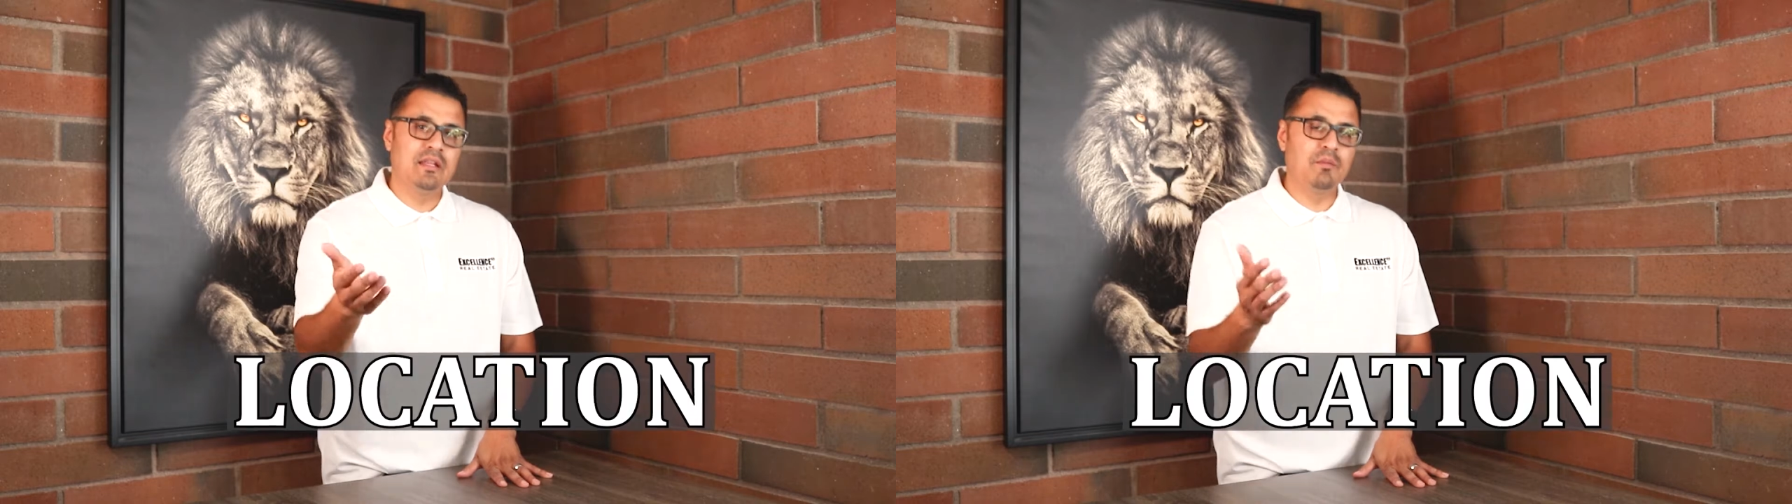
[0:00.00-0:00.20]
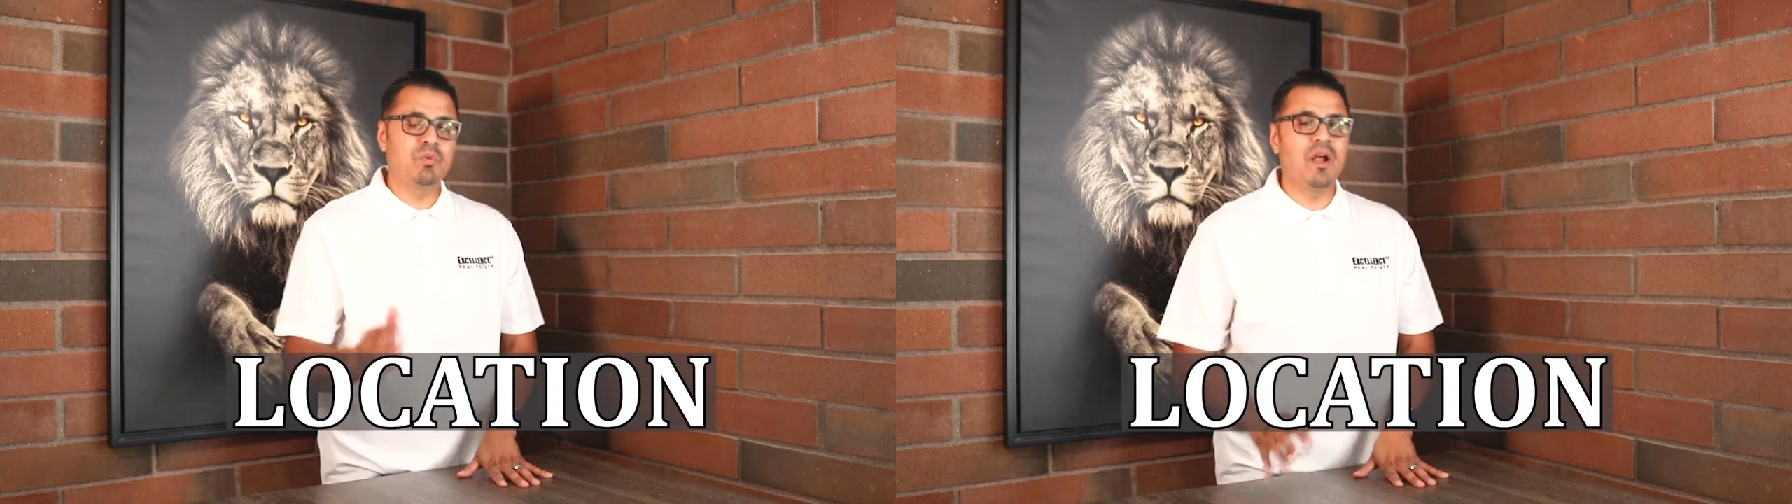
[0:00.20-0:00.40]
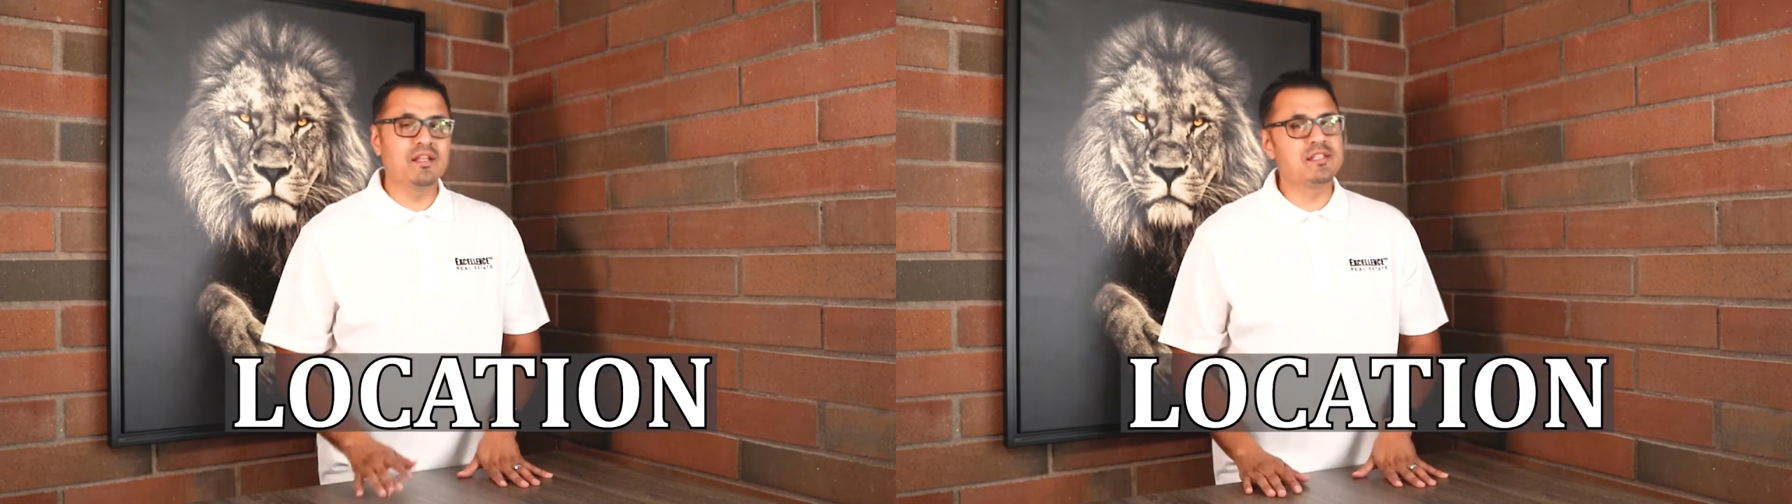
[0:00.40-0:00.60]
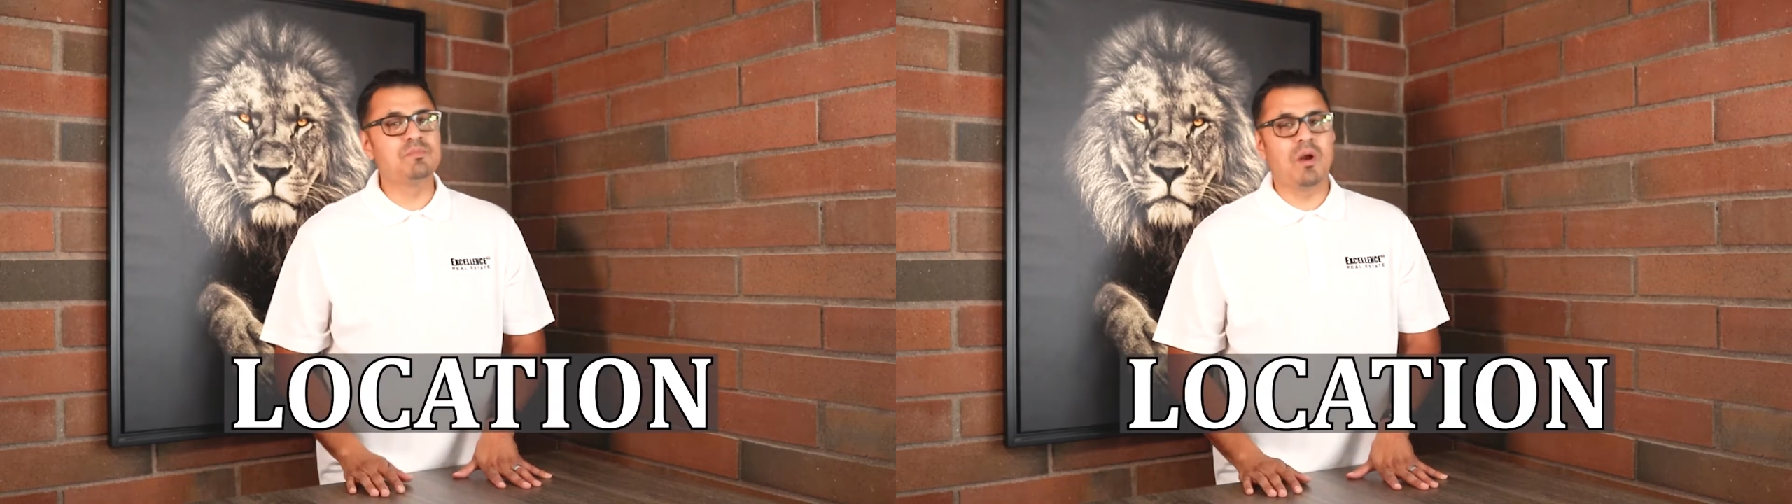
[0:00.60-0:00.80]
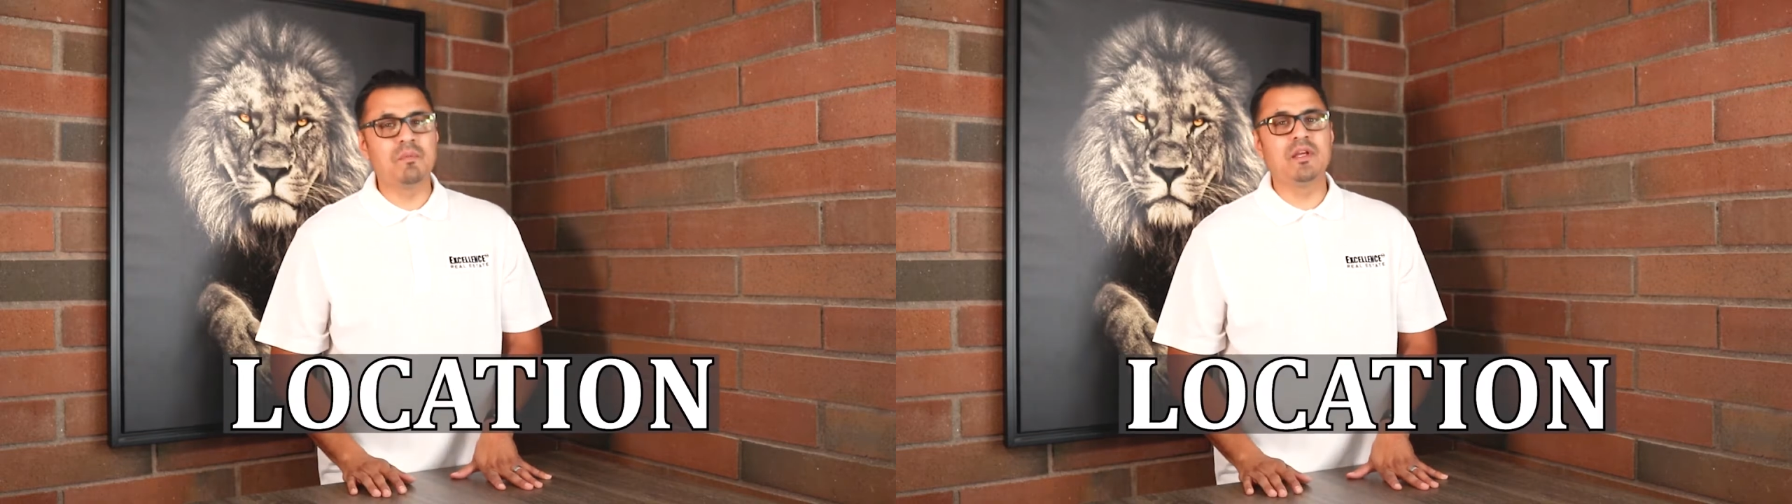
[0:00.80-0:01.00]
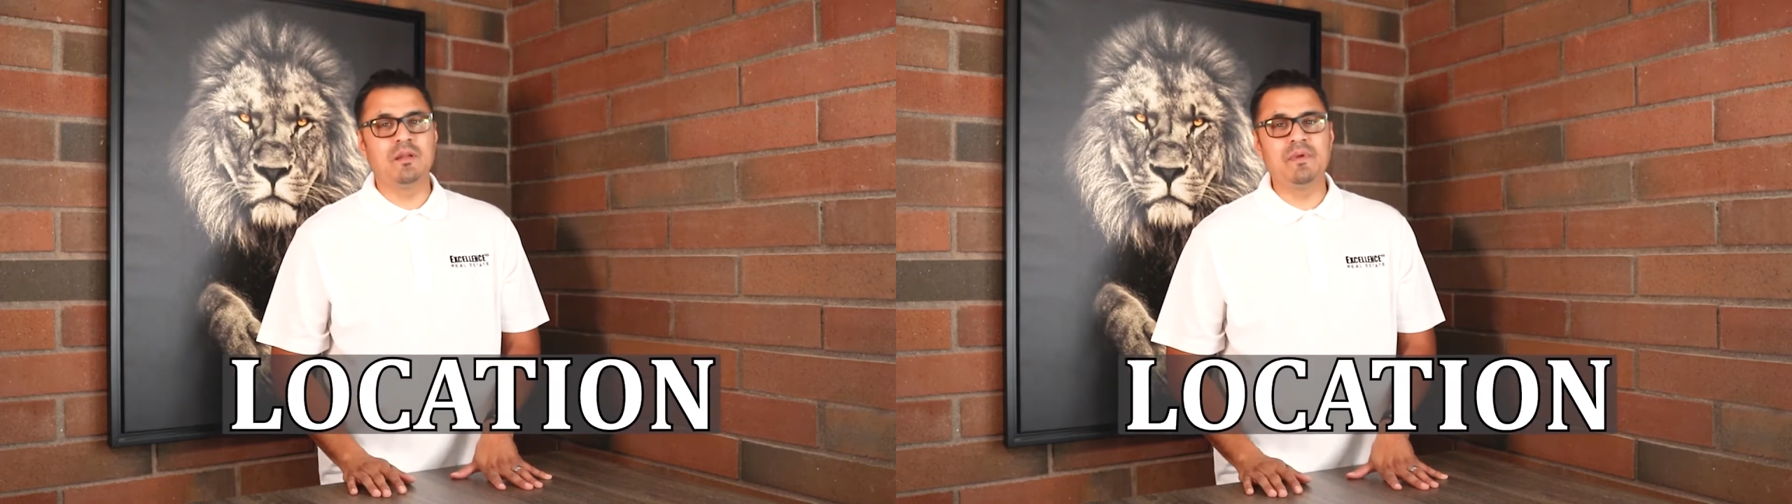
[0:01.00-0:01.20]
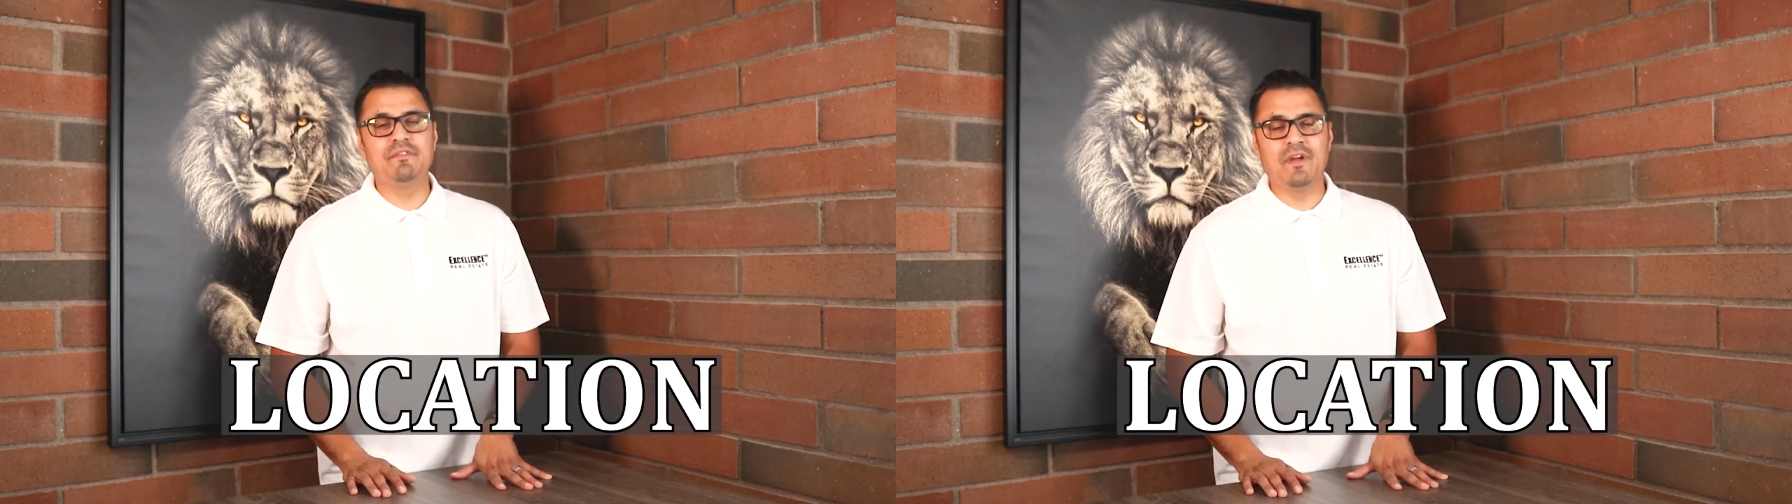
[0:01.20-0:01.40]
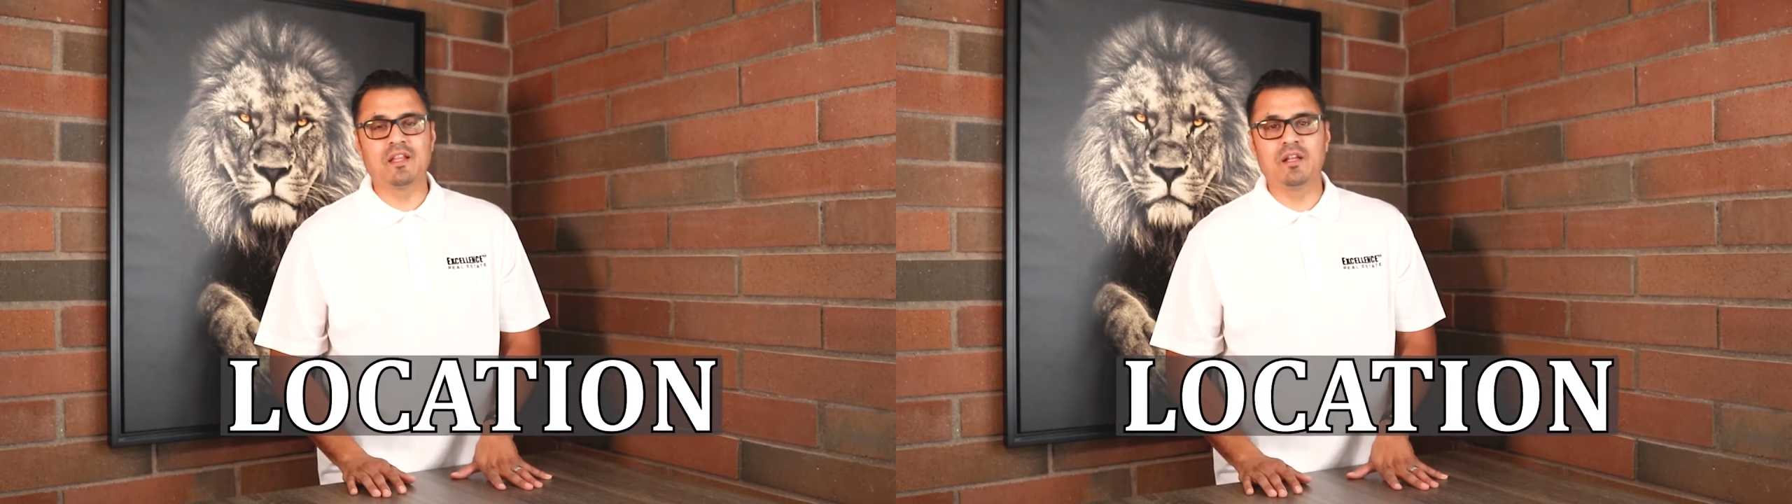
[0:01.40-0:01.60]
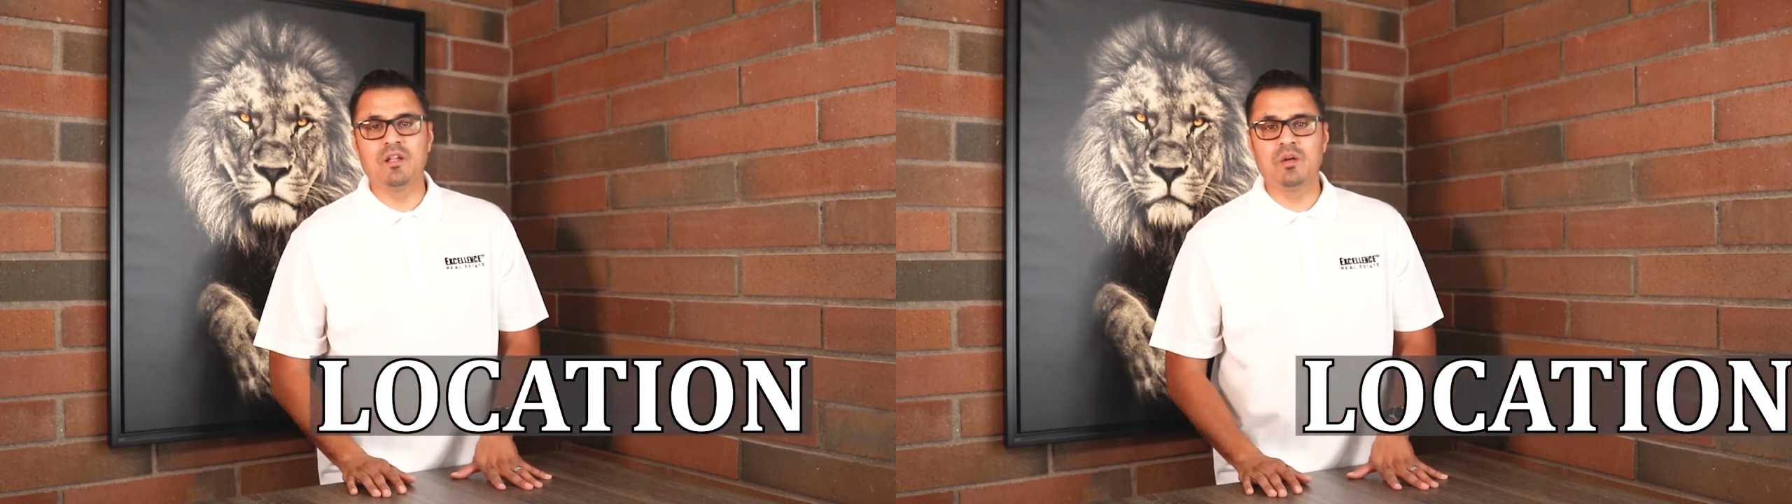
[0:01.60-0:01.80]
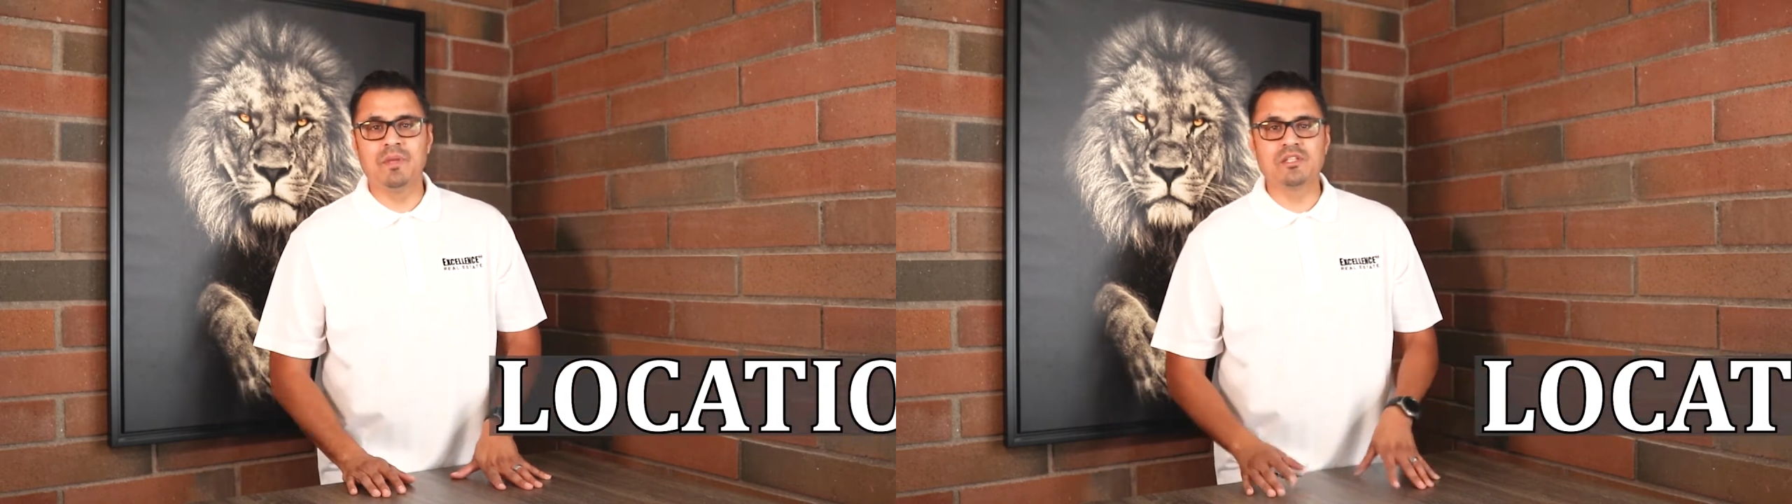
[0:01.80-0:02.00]
the price is probably going to be affected a
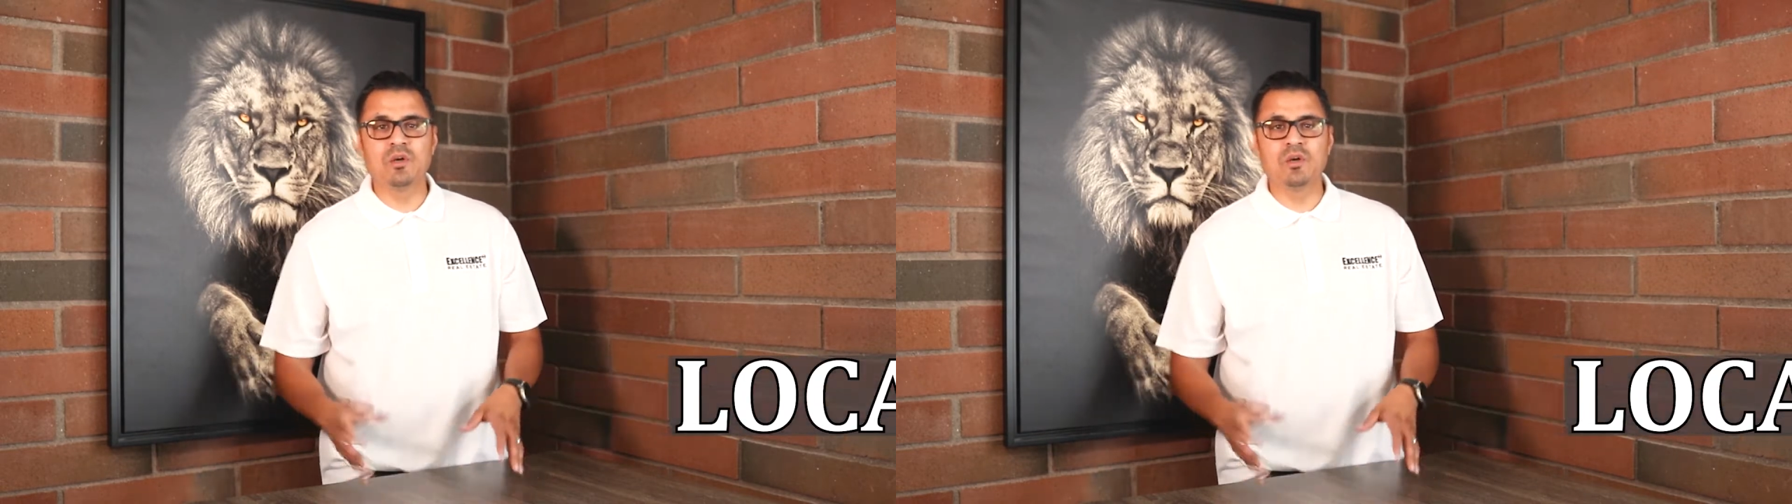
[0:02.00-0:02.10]
little bit.